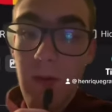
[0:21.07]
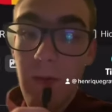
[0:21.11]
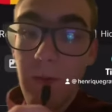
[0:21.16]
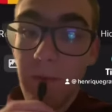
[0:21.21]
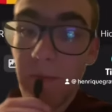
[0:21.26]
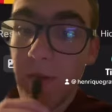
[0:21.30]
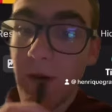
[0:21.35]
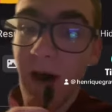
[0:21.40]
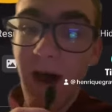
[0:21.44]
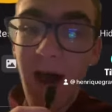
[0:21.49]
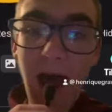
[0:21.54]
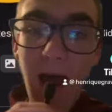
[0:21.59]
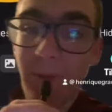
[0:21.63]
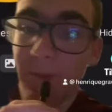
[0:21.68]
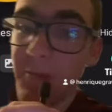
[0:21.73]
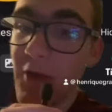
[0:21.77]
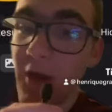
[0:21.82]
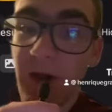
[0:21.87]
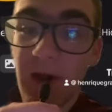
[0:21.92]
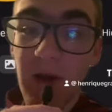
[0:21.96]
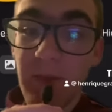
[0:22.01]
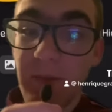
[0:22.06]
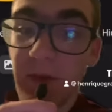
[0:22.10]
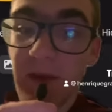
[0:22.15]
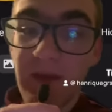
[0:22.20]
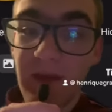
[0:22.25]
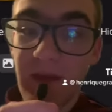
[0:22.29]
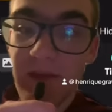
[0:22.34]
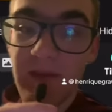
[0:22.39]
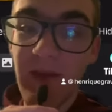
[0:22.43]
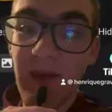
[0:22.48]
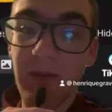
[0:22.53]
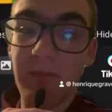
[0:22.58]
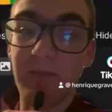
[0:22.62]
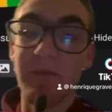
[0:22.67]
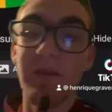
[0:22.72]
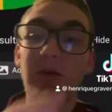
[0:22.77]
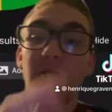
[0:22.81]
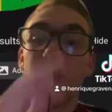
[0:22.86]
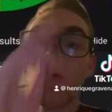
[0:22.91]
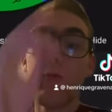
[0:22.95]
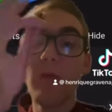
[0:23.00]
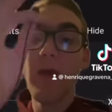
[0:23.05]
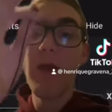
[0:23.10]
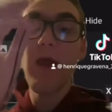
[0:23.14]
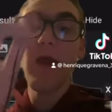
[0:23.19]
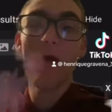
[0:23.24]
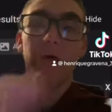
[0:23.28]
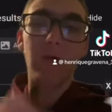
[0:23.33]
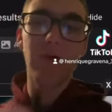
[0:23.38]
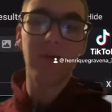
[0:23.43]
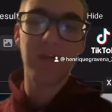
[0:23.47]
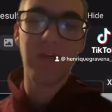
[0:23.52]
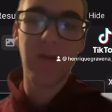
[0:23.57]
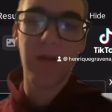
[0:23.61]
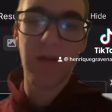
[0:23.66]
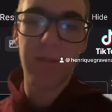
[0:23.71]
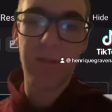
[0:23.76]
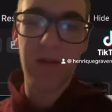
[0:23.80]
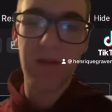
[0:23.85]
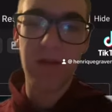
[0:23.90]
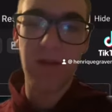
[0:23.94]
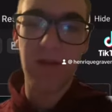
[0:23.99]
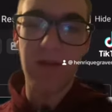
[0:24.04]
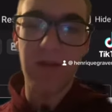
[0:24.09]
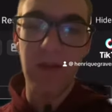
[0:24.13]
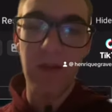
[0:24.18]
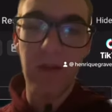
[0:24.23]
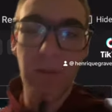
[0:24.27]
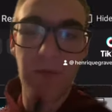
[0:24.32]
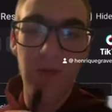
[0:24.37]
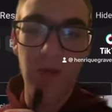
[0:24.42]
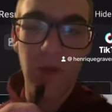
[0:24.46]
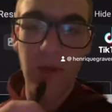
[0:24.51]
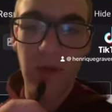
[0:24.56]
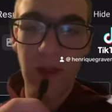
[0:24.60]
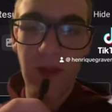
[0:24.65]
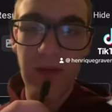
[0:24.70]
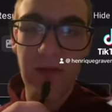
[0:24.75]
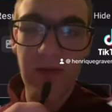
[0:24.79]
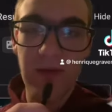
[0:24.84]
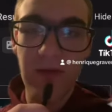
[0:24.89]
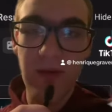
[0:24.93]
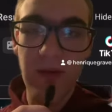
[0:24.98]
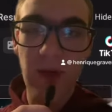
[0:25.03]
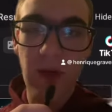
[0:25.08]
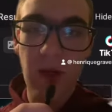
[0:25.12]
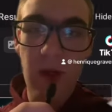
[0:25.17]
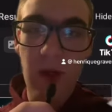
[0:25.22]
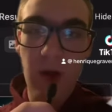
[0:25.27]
But I'm not going to pick the team, the will is going to pick the team, so let's see